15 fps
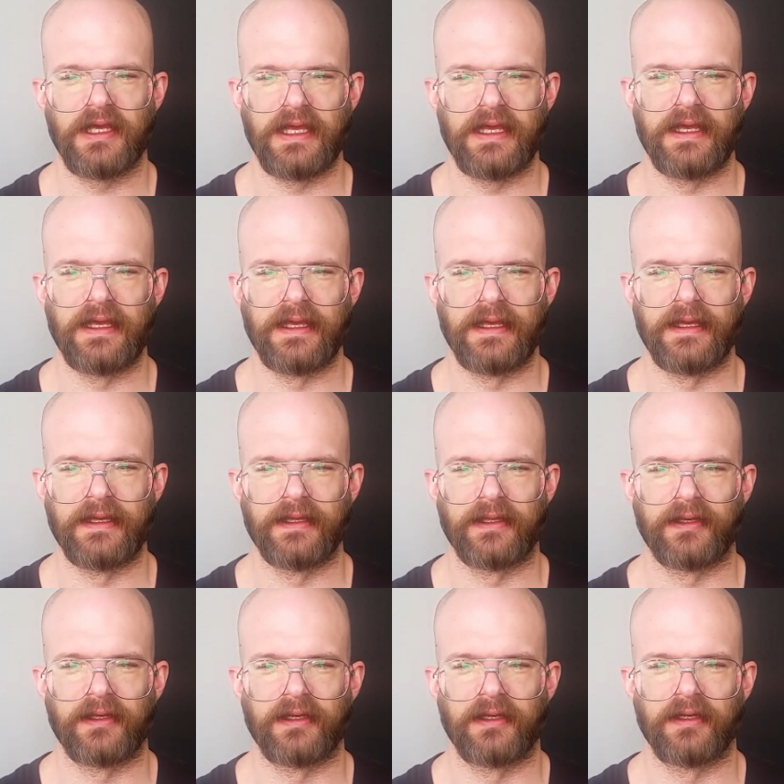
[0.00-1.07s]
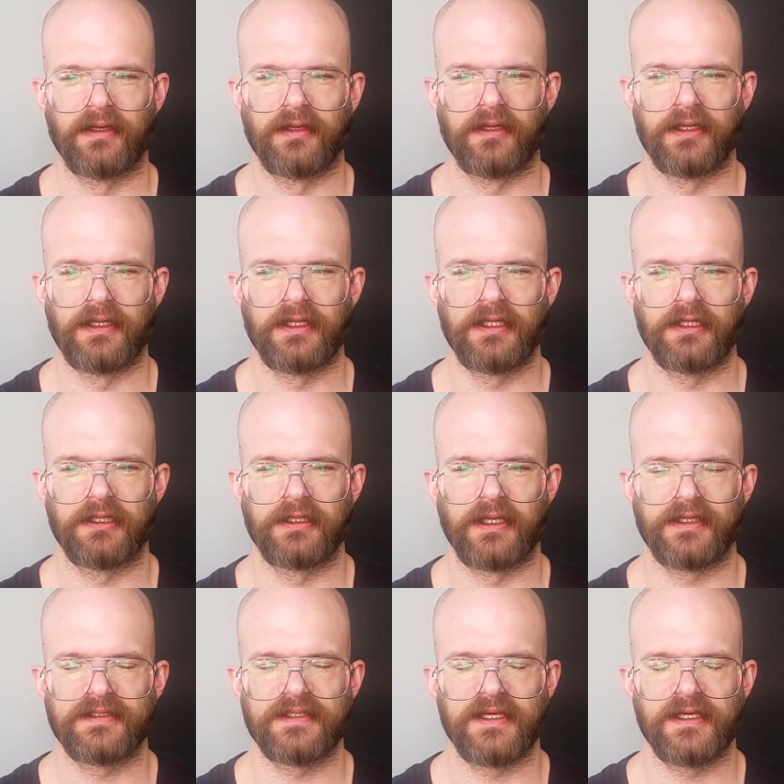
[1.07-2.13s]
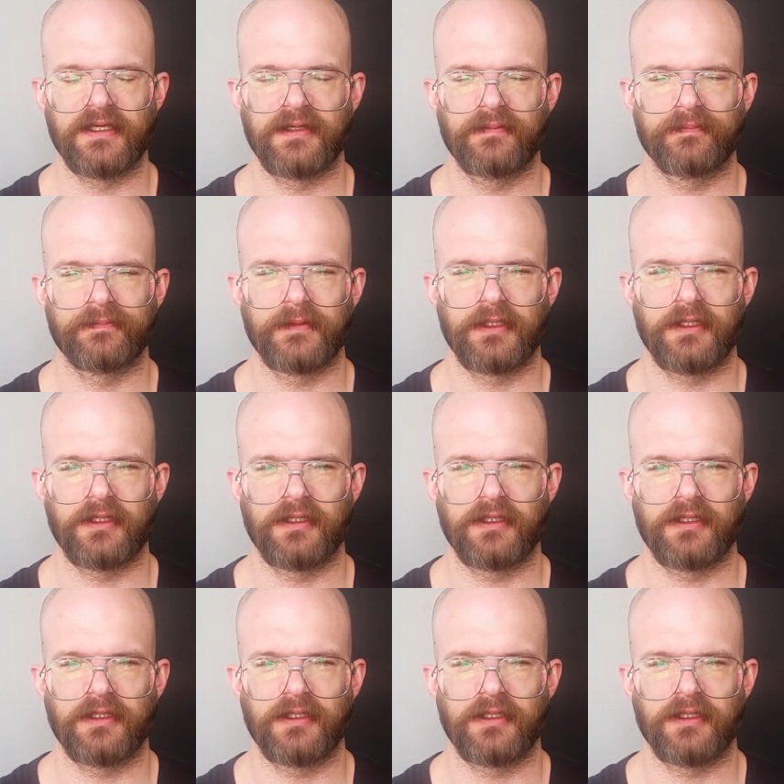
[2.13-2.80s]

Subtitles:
And until next time,